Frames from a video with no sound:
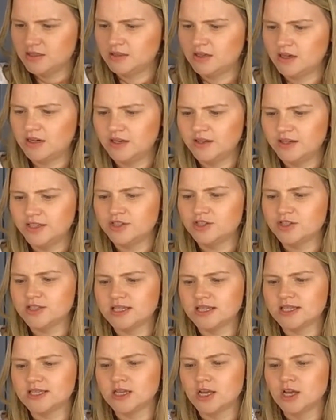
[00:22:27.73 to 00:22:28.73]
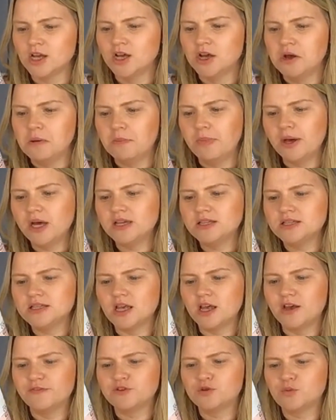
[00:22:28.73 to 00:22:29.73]
No, it just says per
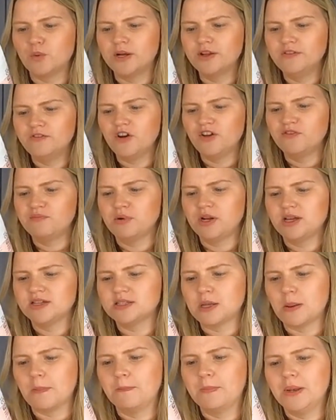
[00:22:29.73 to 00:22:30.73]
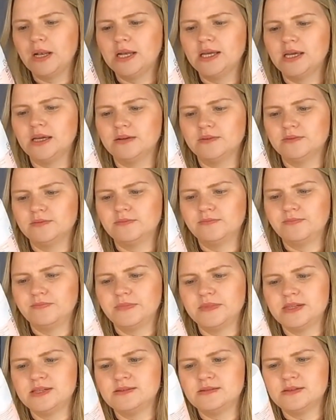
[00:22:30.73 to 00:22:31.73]
serve 25+ billion
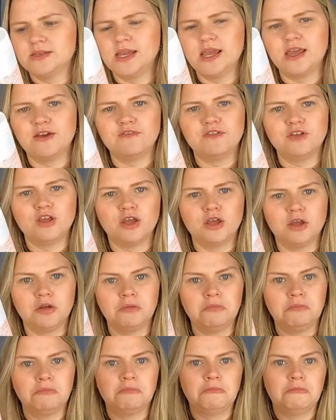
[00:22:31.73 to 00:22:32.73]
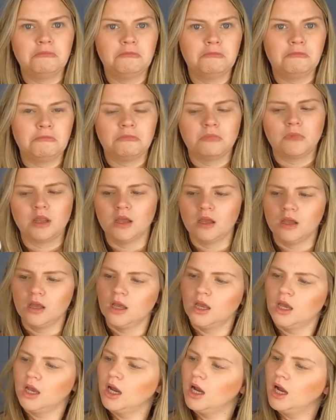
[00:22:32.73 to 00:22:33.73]
CFU.
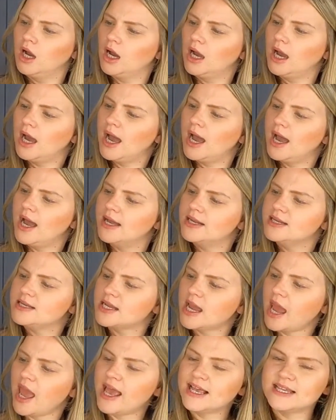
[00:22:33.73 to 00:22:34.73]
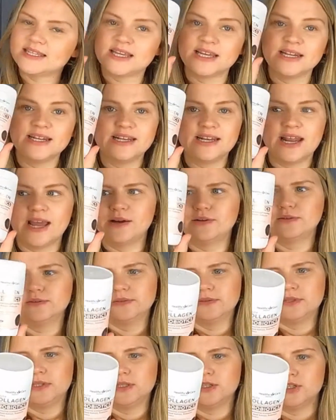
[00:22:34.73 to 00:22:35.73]
And hair, skin and
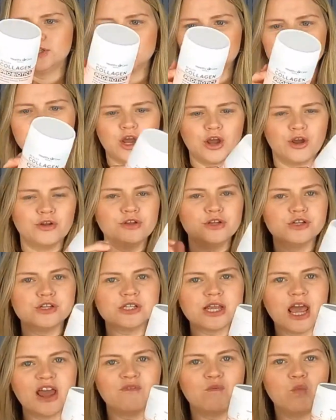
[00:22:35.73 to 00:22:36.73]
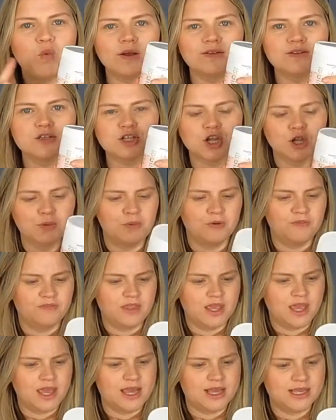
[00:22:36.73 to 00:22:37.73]
nails. So you just have 1 scoop
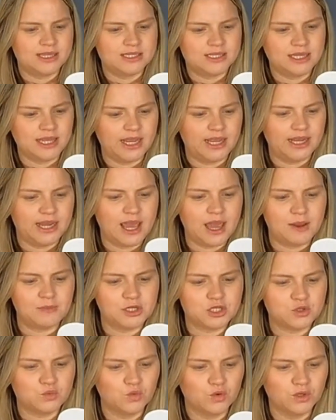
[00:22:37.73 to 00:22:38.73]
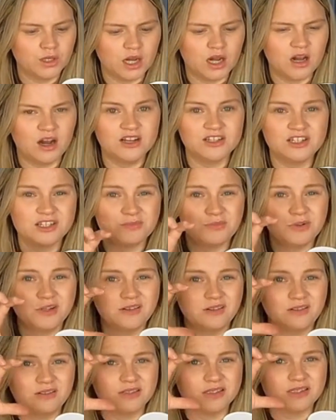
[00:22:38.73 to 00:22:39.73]
of this in how much water? I just put
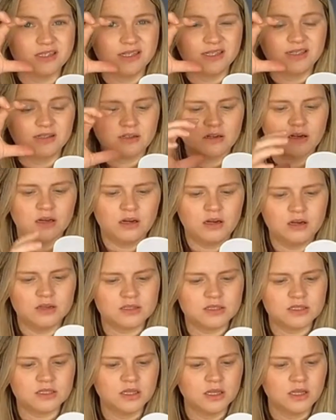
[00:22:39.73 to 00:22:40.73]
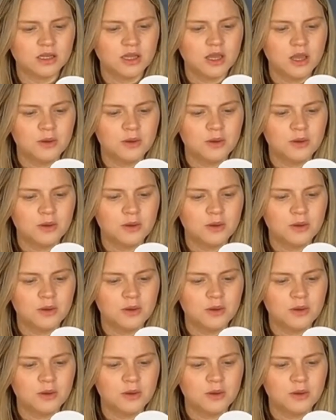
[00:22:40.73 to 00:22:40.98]
it honestly in a glass.